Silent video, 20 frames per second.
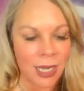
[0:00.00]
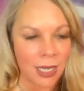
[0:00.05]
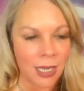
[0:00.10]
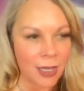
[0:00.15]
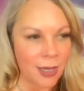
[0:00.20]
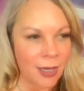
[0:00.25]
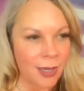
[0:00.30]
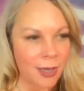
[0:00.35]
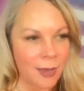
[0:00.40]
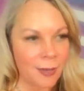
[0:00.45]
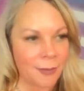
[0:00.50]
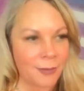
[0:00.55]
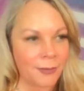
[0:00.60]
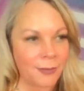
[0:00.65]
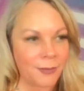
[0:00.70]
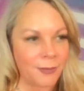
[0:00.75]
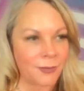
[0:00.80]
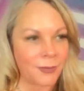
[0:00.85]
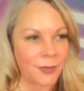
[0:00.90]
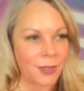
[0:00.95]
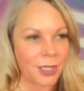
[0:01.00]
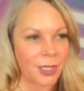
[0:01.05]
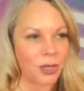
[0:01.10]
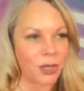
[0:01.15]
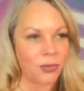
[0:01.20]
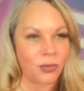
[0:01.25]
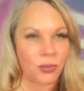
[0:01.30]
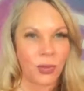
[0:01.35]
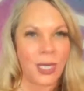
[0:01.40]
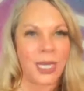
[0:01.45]

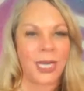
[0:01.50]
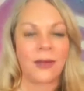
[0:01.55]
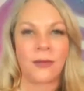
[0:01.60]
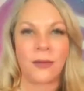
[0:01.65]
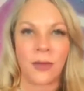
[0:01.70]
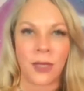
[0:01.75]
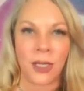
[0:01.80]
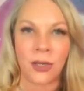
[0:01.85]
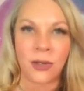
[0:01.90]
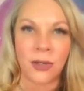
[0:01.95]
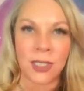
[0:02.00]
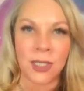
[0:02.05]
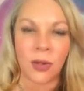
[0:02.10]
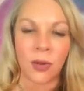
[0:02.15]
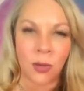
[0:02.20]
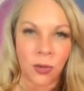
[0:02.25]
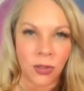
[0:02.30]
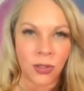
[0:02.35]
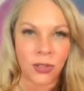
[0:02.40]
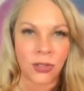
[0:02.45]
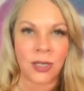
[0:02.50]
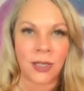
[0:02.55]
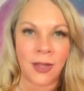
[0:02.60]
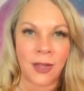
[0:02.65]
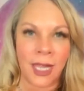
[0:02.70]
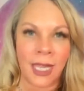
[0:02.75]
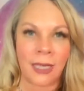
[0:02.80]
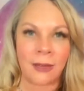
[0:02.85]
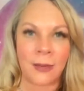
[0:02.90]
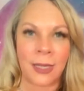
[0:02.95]
reinfuse the older
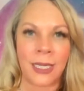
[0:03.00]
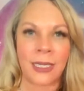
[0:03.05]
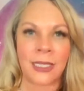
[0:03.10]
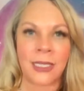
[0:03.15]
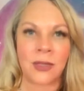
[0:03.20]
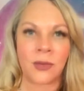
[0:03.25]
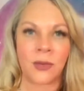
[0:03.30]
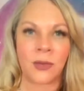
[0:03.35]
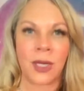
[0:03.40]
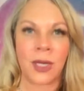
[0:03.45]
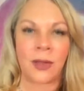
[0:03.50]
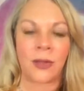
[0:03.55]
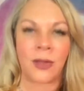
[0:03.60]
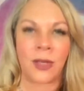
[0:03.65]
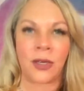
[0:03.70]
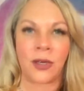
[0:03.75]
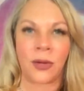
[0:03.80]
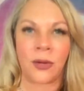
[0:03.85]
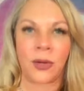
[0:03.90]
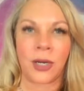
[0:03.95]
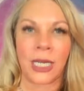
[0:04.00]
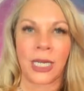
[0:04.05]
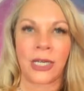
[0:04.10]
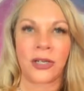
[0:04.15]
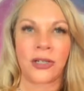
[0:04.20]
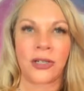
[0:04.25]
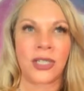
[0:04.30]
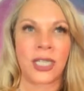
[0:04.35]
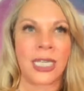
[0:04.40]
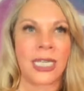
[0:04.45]
alignments with the newer
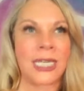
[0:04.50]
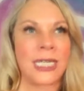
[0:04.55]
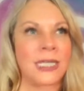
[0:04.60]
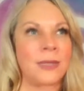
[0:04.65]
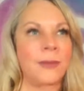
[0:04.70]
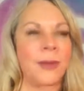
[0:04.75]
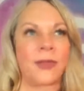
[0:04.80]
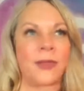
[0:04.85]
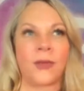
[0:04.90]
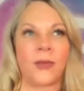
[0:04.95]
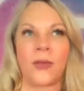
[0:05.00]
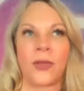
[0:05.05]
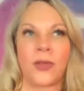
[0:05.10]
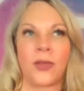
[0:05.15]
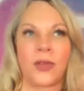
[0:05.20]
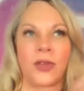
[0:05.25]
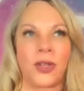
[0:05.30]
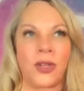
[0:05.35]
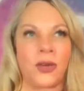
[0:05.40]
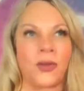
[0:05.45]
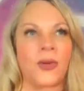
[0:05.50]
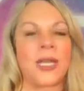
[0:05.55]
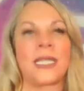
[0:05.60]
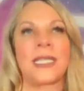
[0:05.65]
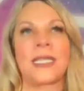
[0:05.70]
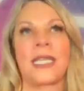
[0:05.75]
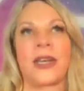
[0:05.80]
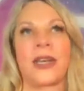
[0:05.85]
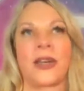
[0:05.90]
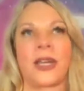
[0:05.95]
energies, but the new
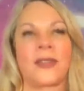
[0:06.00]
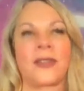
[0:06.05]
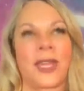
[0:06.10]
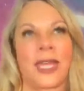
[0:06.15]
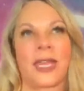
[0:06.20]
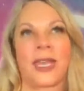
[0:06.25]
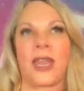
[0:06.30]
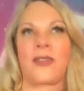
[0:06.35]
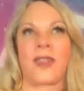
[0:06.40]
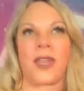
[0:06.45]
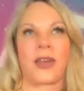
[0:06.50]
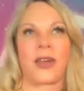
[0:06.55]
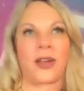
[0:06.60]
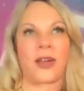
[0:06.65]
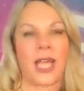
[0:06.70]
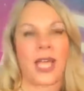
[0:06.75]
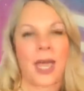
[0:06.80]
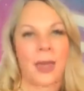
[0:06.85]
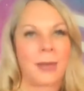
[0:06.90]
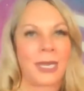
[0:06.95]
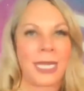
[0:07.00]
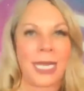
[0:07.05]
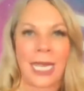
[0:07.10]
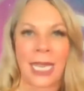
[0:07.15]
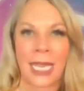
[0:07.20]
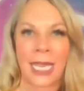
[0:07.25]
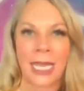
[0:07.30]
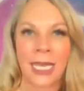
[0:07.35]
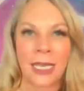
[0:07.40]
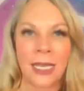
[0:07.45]
ones that are coming
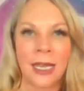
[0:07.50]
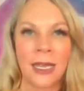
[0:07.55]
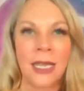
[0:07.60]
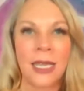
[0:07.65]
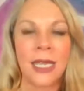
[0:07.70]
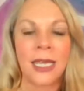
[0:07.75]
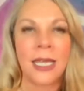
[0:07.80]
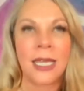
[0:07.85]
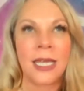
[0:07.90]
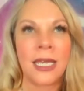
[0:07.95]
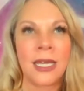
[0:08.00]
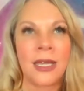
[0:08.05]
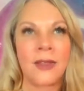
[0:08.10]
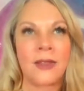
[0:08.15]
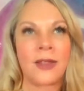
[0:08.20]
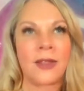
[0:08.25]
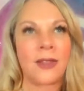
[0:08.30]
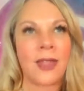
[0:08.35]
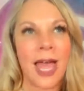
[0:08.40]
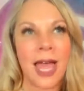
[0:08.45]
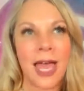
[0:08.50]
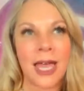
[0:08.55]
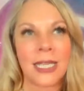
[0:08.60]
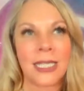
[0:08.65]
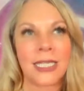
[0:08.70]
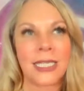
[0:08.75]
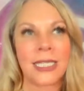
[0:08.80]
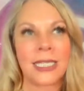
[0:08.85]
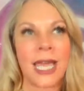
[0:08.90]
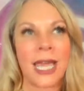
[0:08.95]
in the
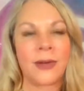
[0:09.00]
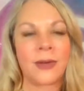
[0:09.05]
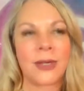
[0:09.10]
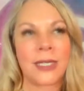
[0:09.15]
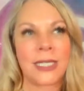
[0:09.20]
last, I would